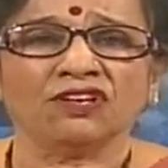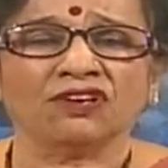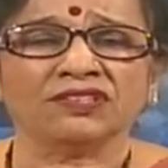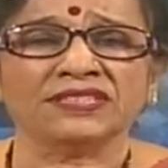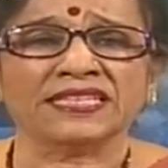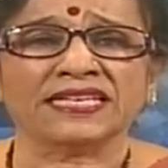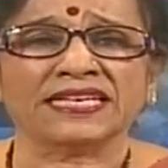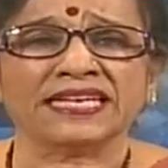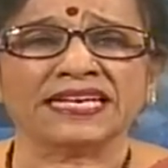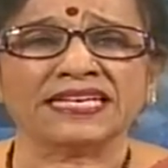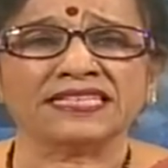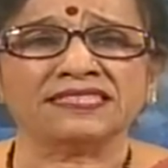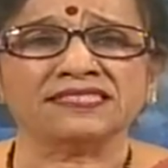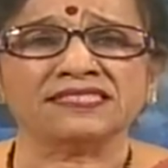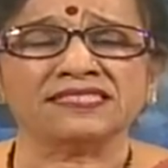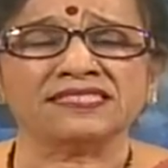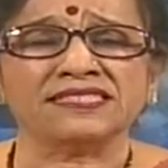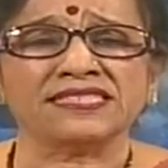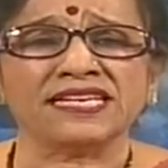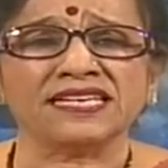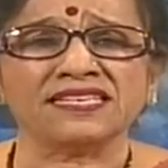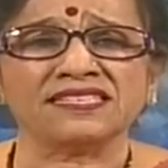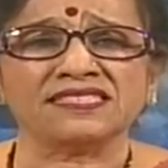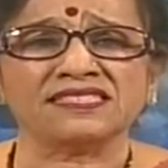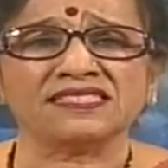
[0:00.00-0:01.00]
Now, the
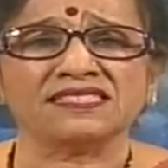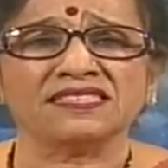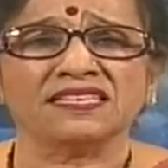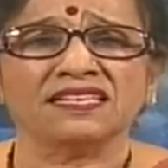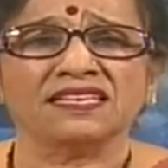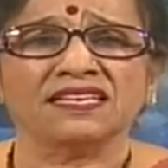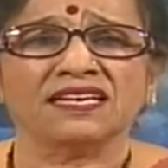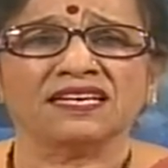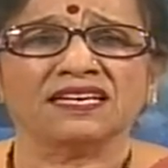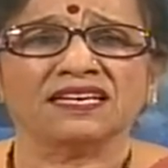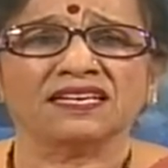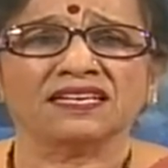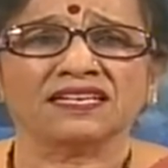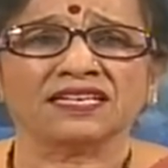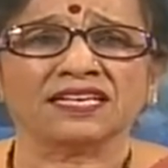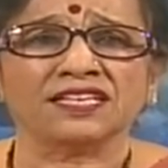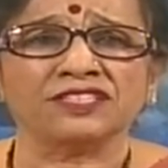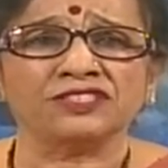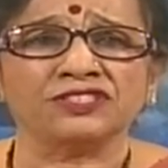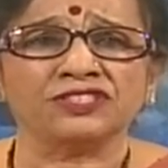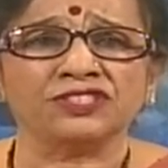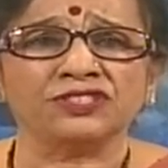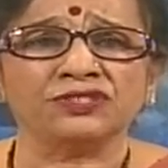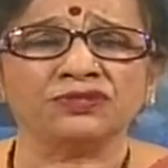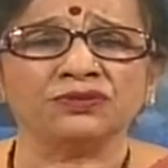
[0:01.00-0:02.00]
characteristics
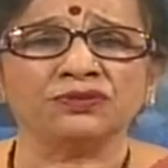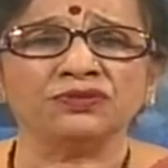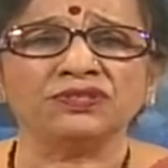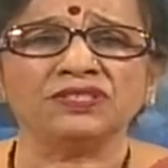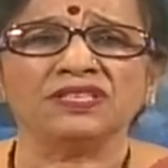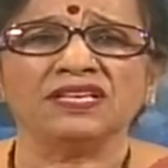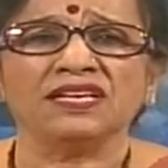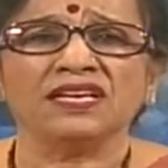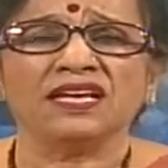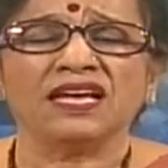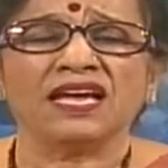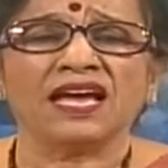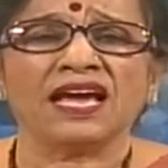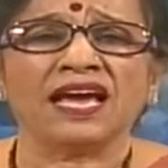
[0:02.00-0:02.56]
continued.